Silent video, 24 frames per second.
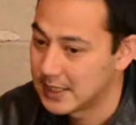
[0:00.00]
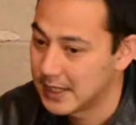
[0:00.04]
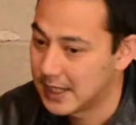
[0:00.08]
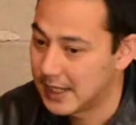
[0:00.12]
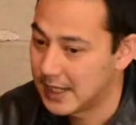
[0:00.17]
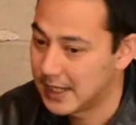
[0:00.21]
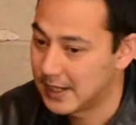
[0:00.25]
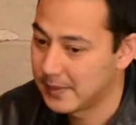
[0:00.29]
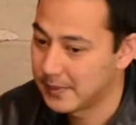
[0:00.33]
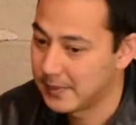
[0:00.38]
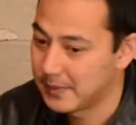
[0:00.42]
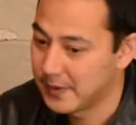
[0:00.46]

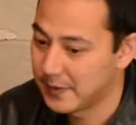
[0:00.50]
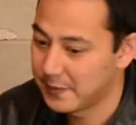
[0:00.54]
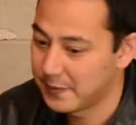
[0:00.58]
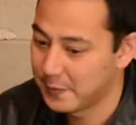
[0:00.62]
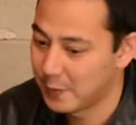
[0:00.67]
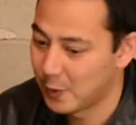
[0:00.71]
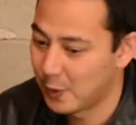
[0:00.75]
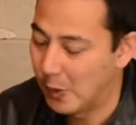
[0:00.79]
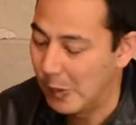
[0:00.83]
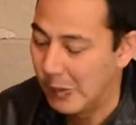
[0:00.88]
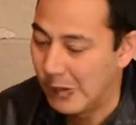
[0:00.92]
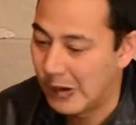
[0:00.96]
But
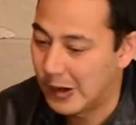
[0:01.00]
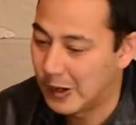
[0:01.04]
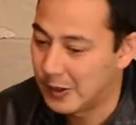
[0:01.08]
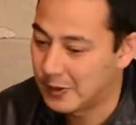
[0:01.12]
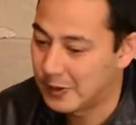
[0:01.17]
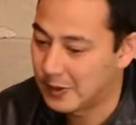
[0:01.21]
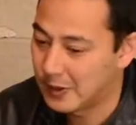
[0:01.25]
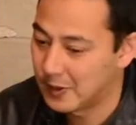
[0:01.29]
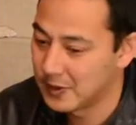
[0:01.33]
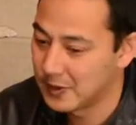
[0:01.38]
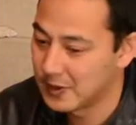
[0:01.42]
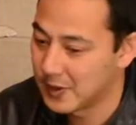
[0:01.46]
for a
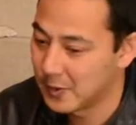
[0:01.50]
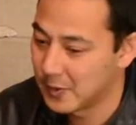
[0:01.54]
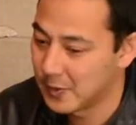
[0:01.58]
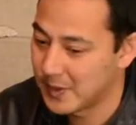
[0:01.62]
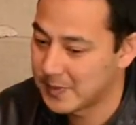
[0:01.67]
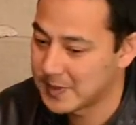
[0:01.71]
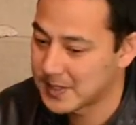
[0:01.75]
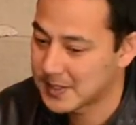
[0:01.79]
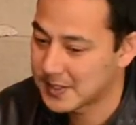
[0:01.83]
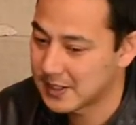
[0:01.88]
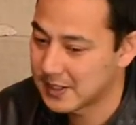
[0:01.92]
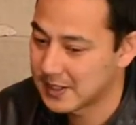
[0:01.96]
while on their
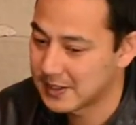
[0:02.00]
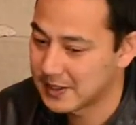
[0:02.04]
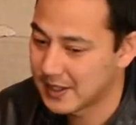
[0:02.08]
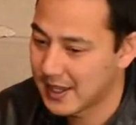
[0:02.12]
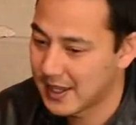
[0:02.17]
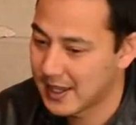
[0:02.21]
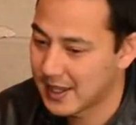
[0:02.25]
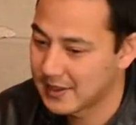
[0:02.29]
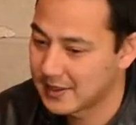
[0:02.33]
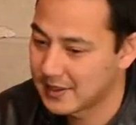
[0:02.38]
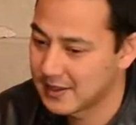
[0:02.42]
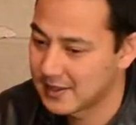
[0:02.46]
website, they
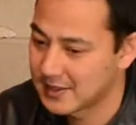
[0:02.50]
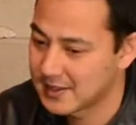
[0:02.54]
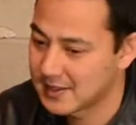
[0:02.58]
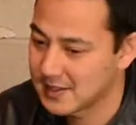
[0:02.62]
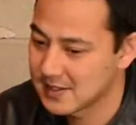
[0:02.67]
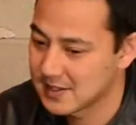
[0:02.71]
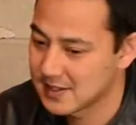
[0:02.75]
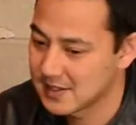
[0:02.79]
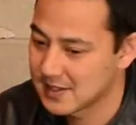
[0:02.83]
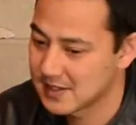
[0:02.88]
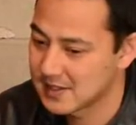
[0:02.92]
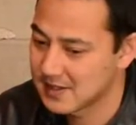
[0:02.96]
had this
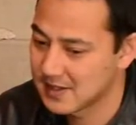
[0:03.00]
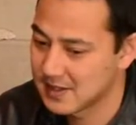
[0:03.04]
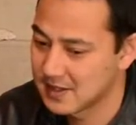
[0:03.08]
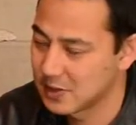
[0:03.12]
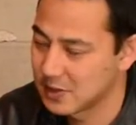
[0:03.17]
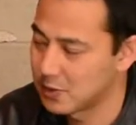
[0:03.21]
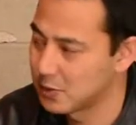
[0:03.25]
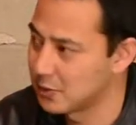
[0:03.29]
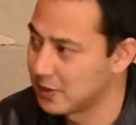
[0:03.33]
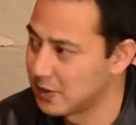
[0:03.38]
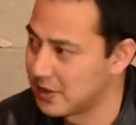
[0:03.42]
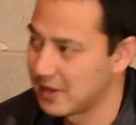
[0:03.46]
thing
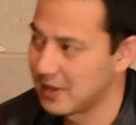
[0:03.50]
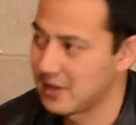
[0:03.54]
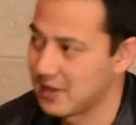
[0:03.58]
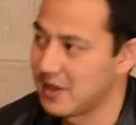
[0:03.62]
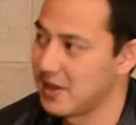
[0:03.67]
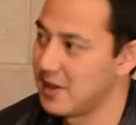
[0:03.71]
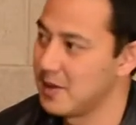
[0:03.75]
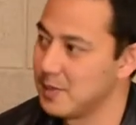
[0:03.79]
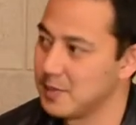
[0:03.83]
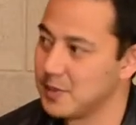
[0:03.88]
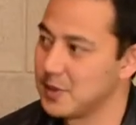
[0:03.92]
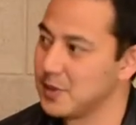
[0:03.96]
called the
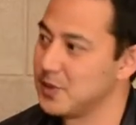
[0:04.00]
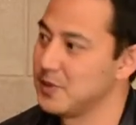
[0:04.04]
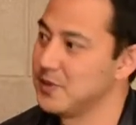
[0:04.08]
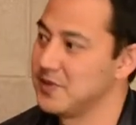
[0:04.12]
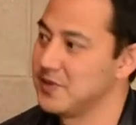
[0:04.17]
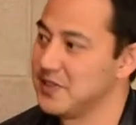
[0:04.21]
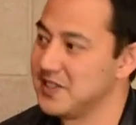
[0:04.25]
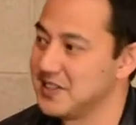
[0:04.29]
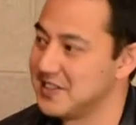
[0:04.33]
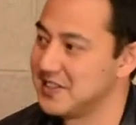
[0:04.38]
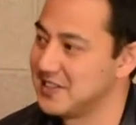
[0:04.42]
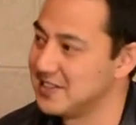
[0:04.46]
Hypno
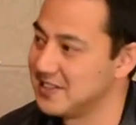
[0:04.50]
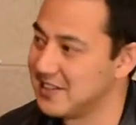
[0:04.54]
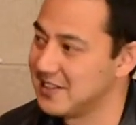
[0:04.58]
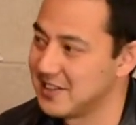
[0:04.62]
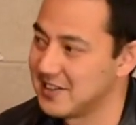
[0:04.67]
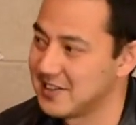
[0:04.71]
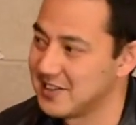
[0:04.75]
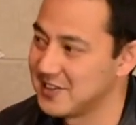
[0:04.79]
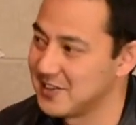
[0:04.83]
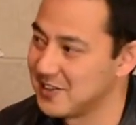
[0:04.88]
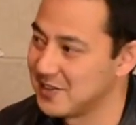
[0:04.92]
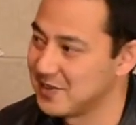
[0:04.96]
feed. I
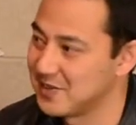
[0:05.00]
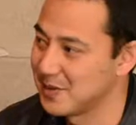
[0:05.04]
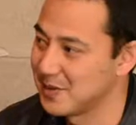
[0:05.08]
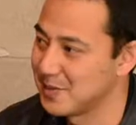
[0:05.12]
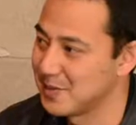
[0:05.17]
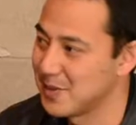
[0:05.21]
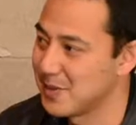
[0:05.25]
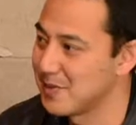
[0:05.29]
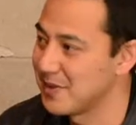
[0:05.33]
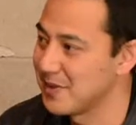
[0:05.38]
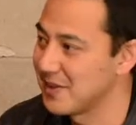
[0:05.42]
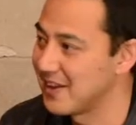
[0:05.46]
don't know
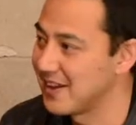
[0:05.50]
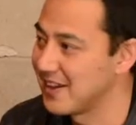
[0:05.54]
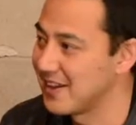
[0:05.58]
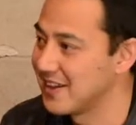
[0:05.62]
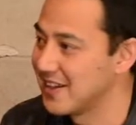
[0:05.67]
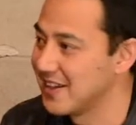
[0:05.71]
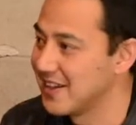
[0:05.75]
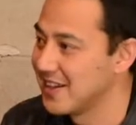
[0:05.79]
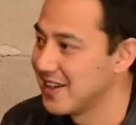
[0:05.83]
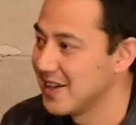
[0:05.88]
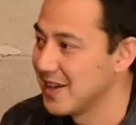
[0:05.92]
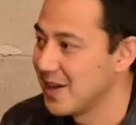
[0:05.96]
remember that,
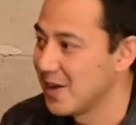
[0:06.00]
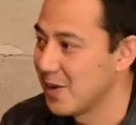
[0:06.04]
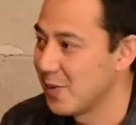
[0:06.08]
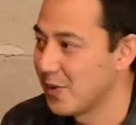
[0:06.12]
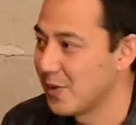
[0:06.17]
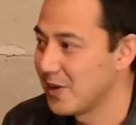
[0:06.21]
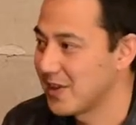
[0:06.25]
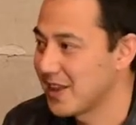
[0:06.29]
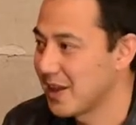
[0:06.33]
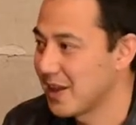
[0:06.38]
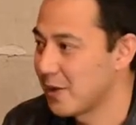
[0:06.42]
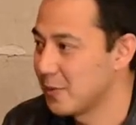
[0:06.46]

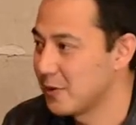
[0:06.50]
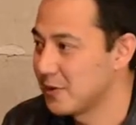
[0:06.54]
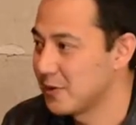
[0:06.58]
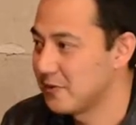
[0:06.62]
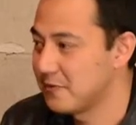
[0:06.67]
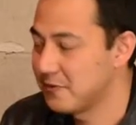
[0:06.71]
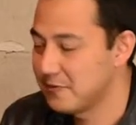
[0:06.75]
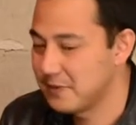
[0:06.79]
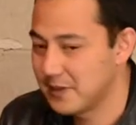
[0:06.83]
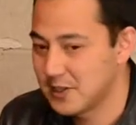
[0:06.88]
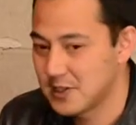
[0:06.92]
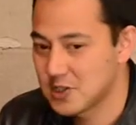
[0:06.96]
where they would
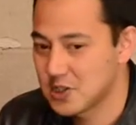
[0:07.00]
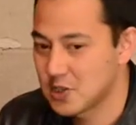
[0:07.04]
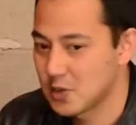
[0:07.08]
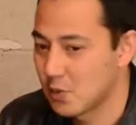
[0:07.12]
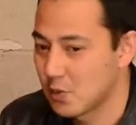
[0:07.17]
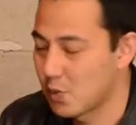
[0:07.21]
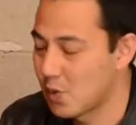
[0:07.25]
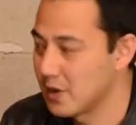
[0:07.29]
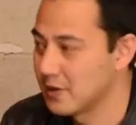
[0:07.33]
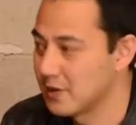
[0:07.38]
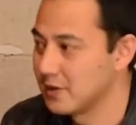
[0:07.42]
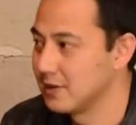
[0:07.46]
feature
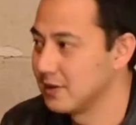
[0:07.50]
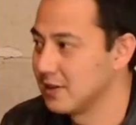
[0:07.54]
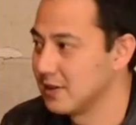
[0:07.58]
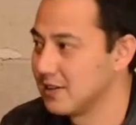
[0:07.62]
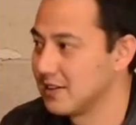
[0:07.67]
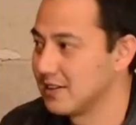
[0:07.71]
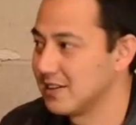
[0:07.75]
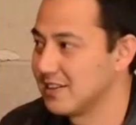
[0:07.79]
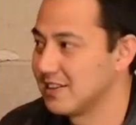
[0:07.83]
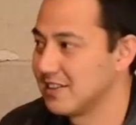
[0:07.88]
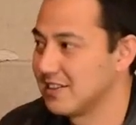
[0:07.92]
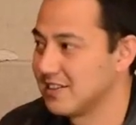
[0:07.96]
one
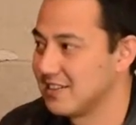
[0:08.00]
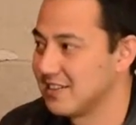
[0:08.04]
link